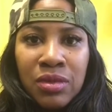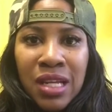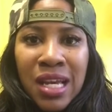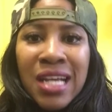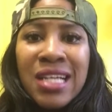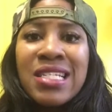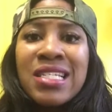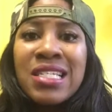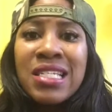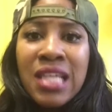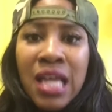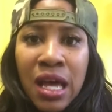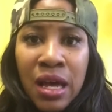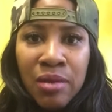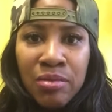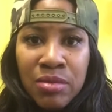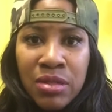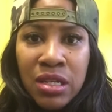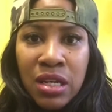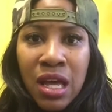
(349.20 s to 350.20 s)

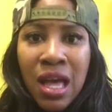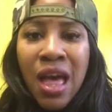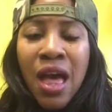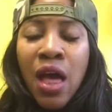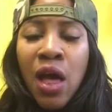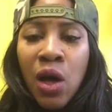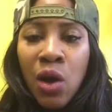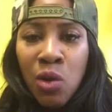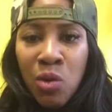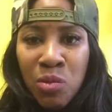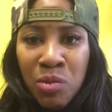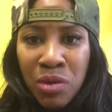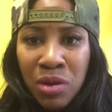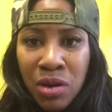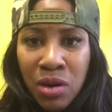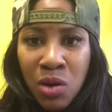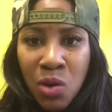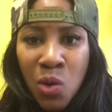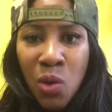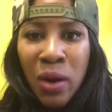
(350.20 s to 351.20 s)
accept help
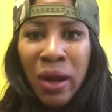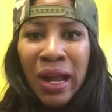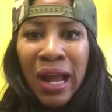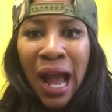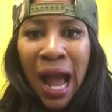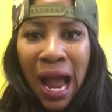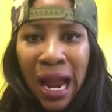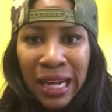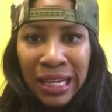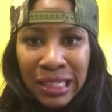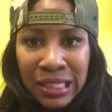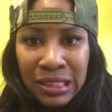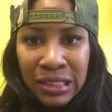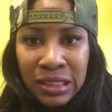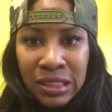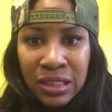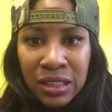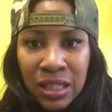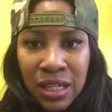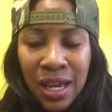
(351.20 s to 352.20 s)
or
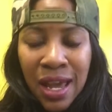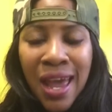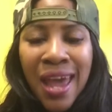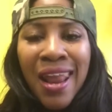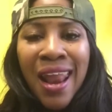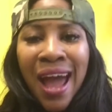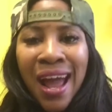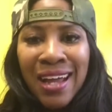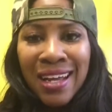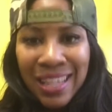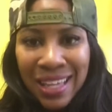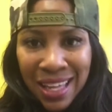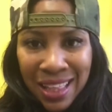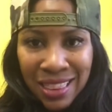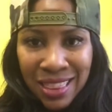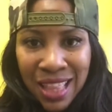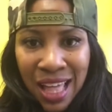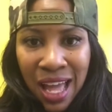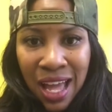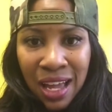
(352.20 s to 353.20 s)
guidance. And I
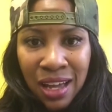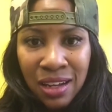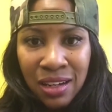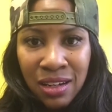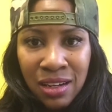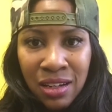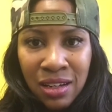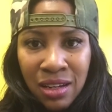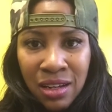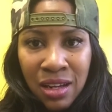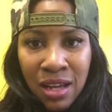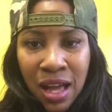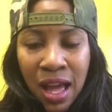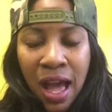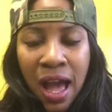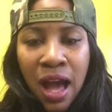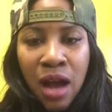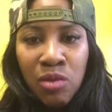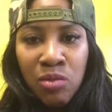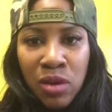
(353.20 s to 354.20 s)
get that.
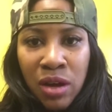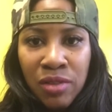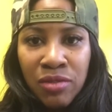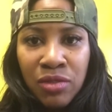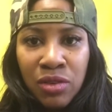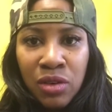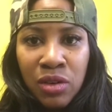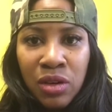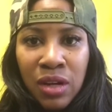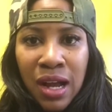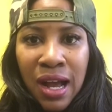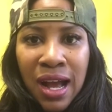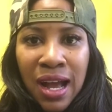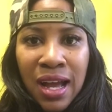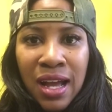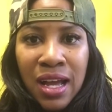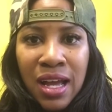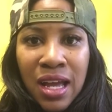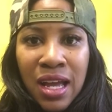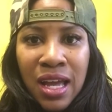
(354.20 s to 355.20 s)
However,
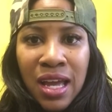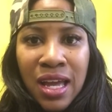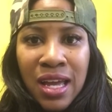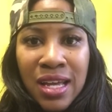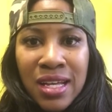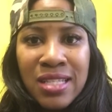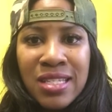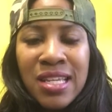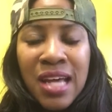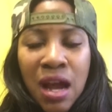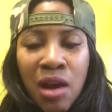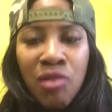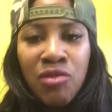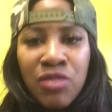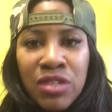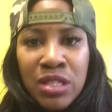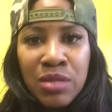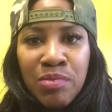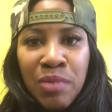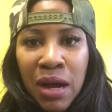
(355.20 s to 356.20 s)
it's our
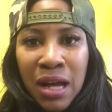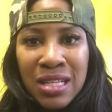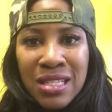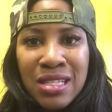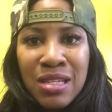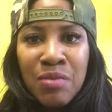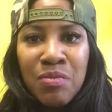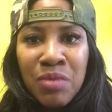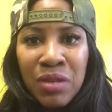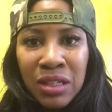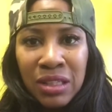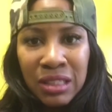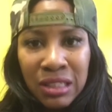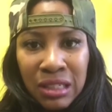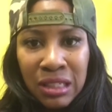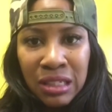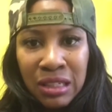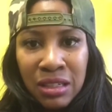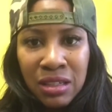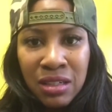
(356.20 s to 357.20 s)

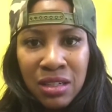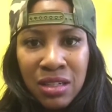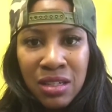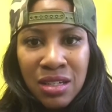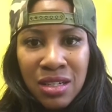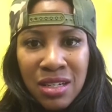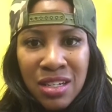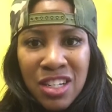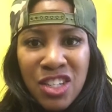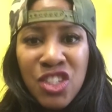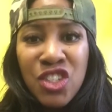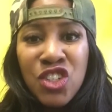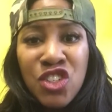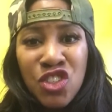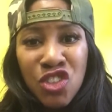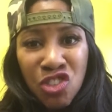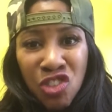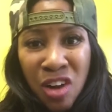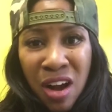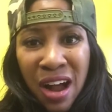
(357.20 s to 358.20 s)
responsibility to
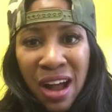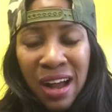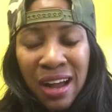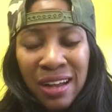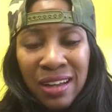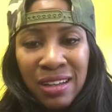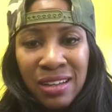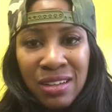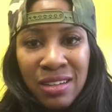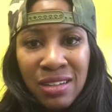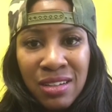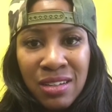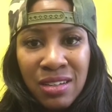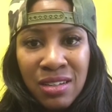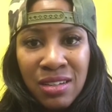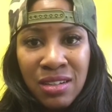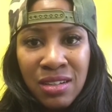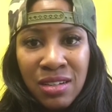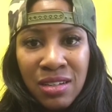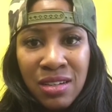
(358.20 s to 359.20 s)
try.
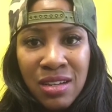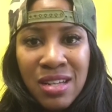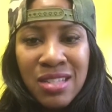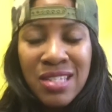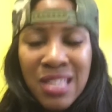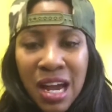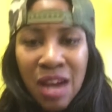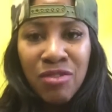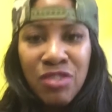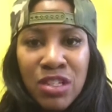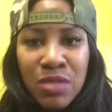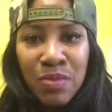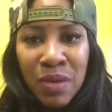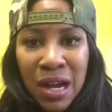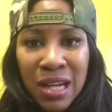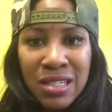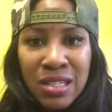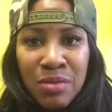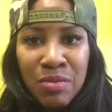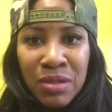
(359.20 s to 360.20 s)
It's our
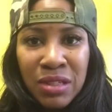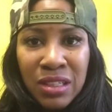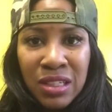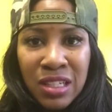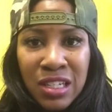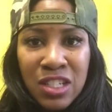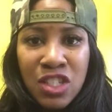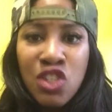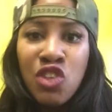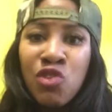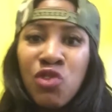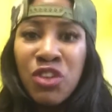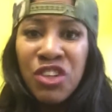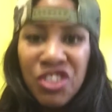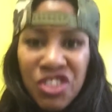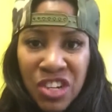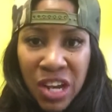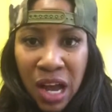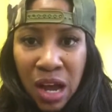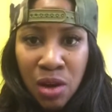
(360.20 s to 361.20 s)
responsibility to
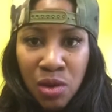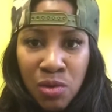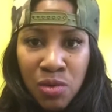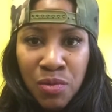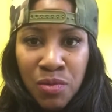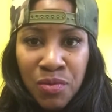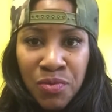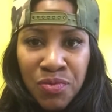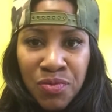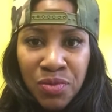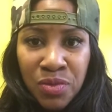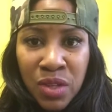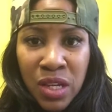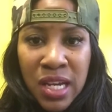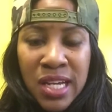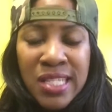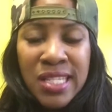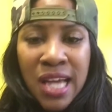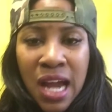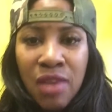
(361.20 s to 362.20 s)
reach out.
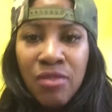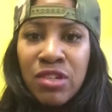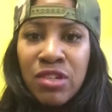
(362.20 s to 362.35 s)
It's our